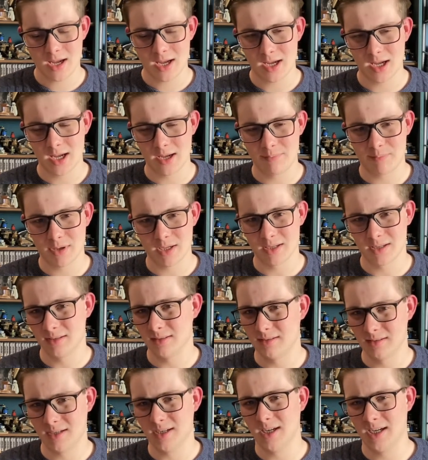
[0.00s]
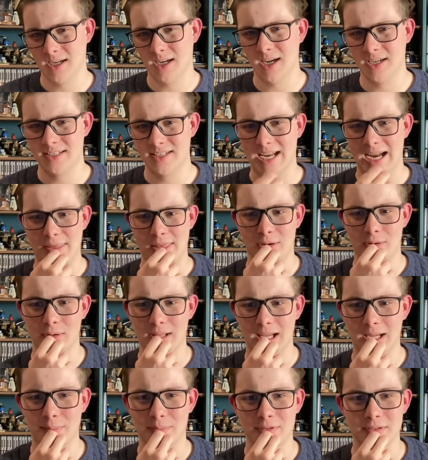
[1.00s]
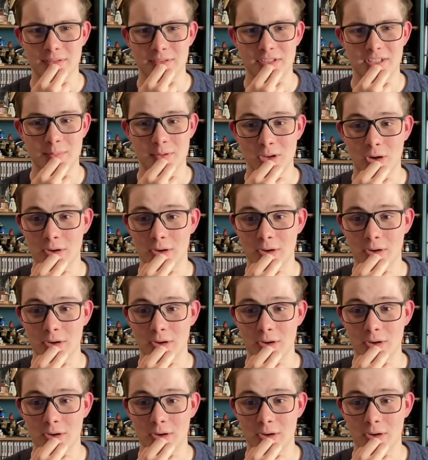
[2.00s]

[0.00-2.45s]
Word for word: Uh, but I, I doubt that will happen, to be